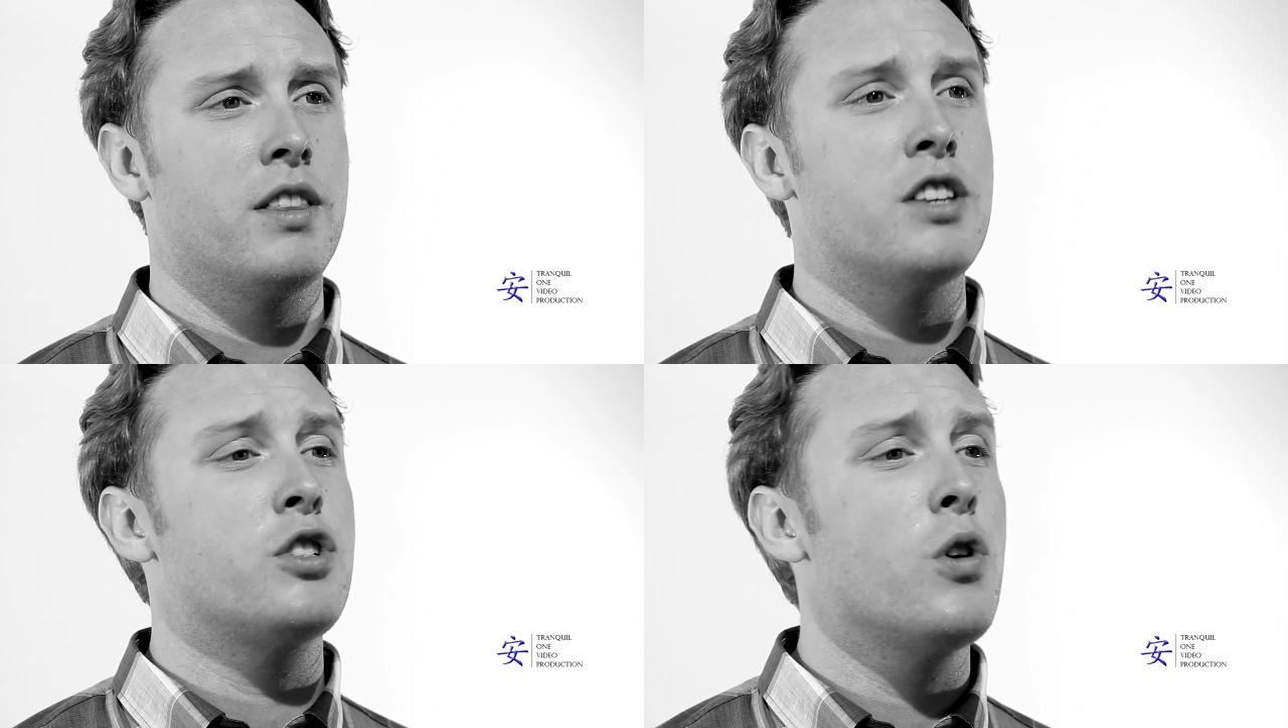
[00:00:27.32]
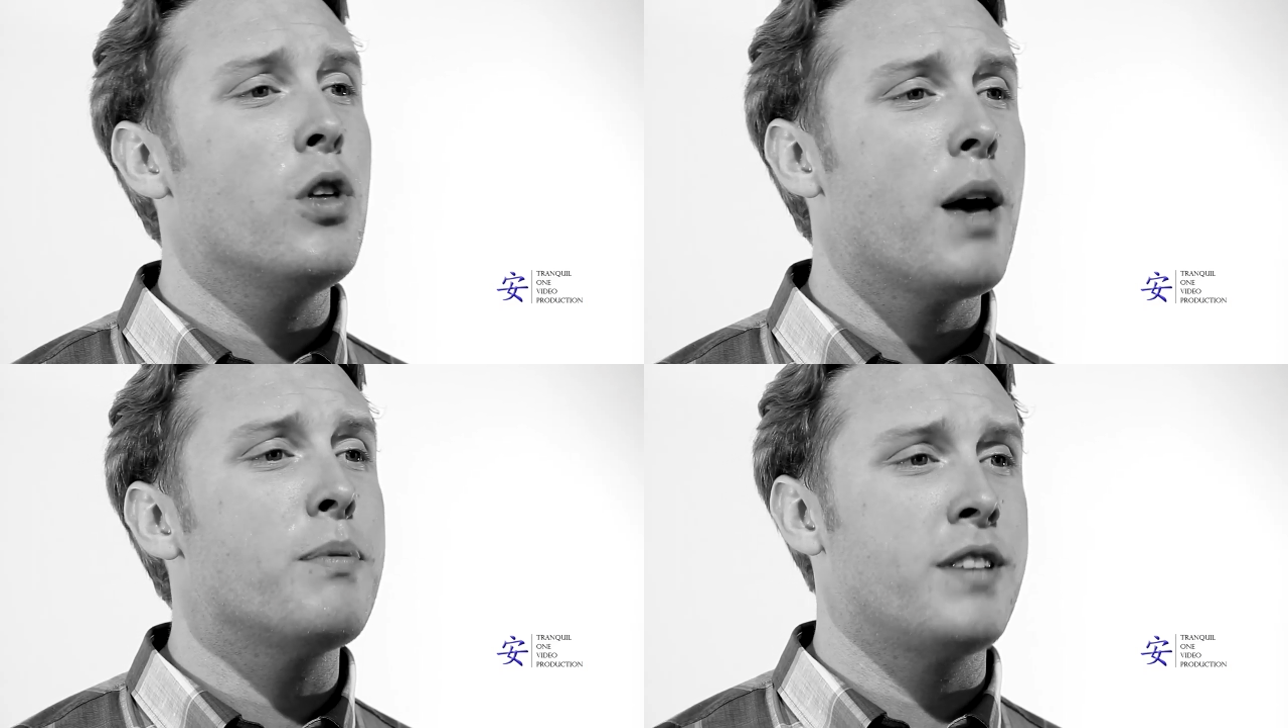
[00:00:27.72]
This
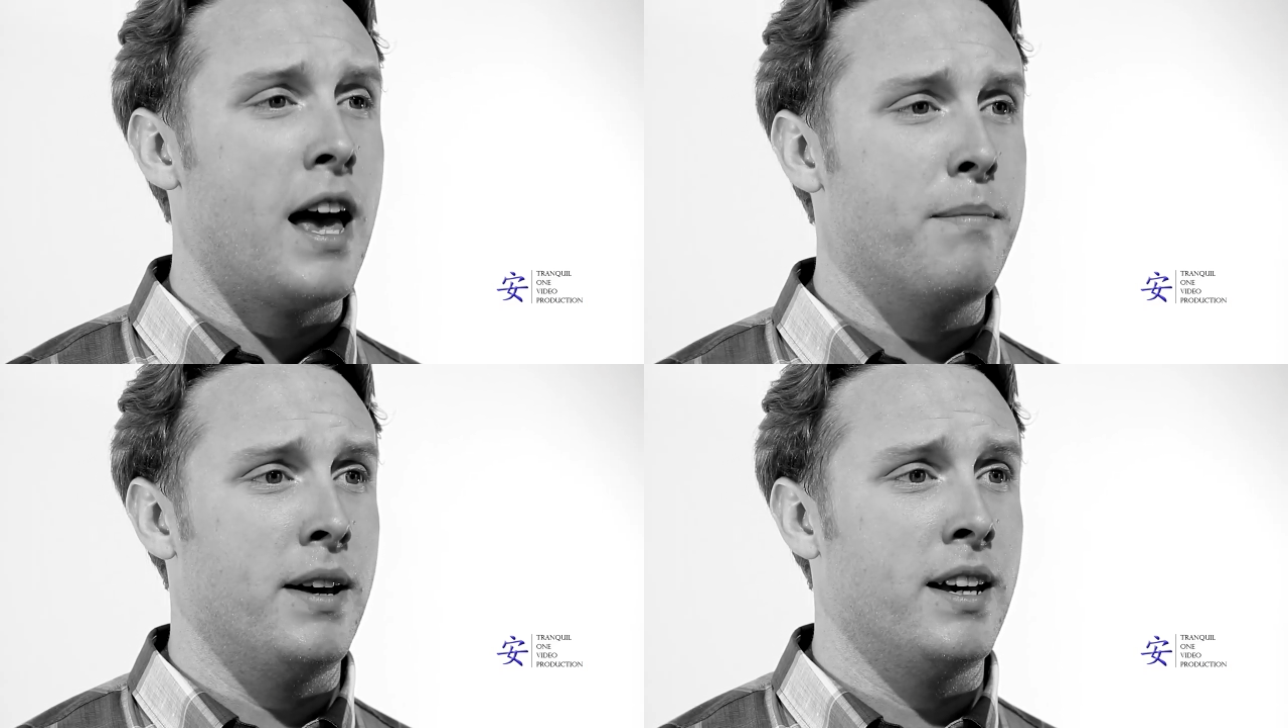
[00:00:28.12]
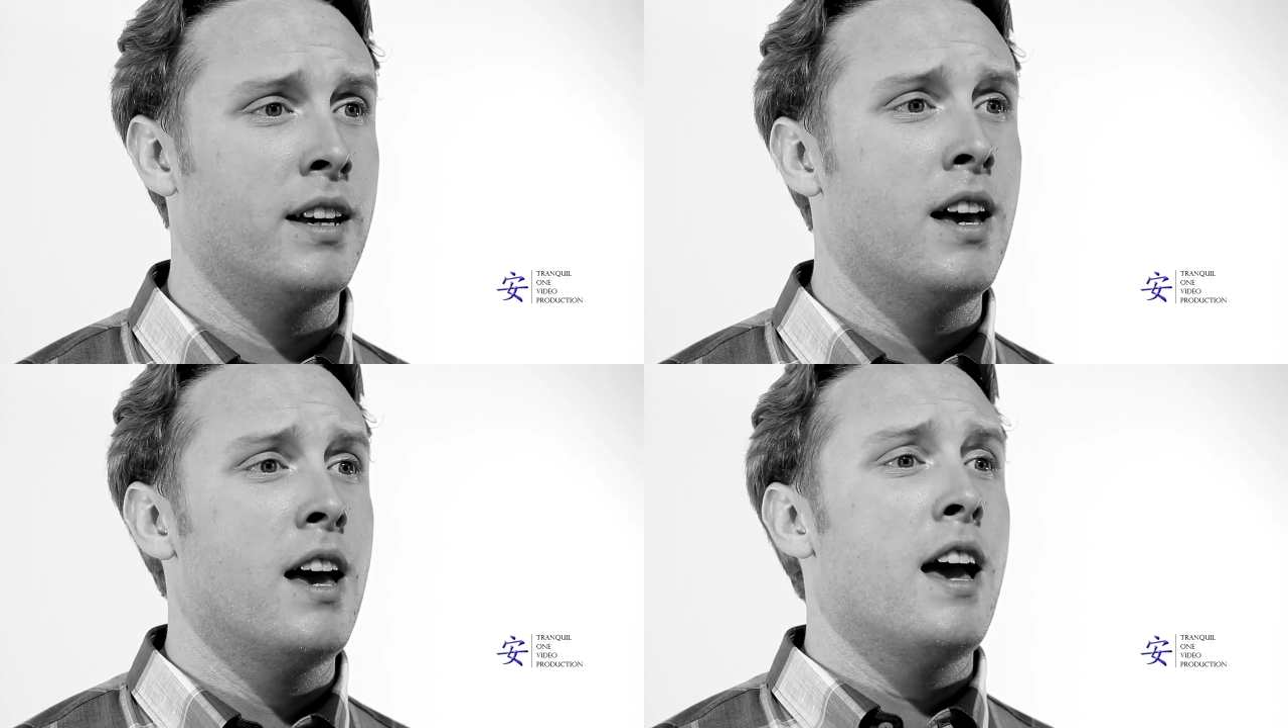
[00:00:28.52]
truly upset me,
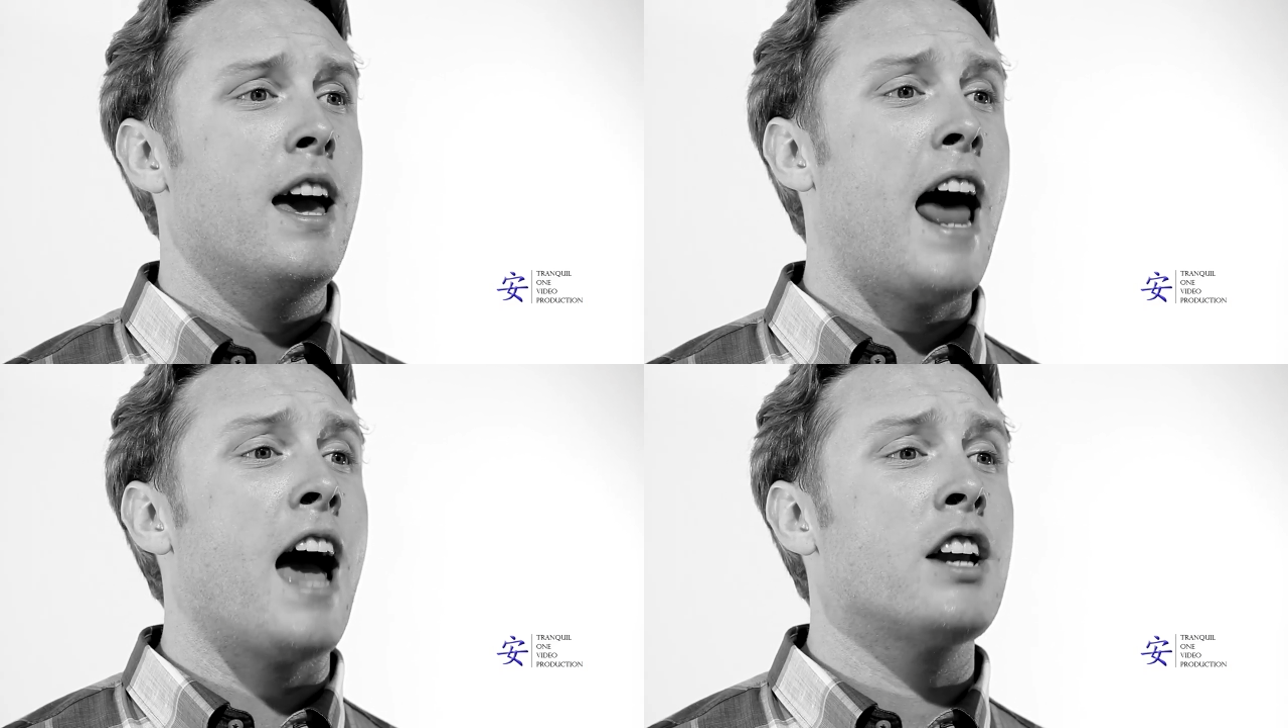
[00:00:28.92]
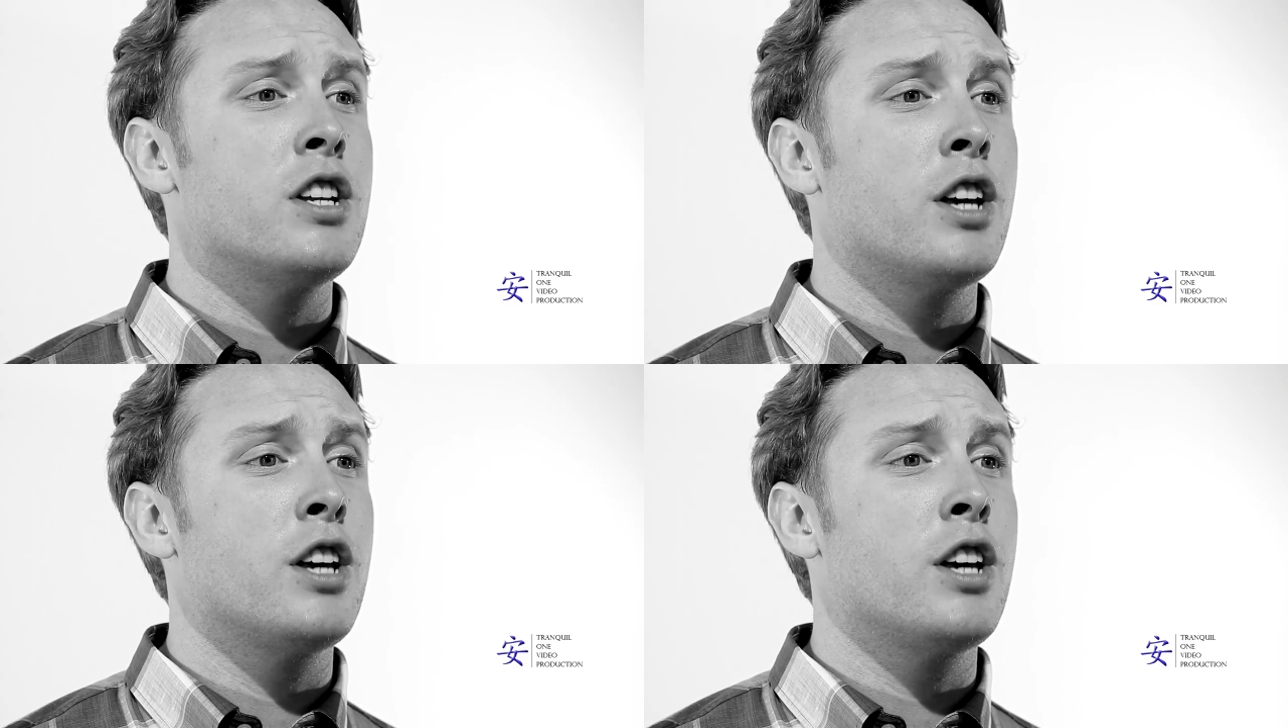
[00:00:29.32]
and I actually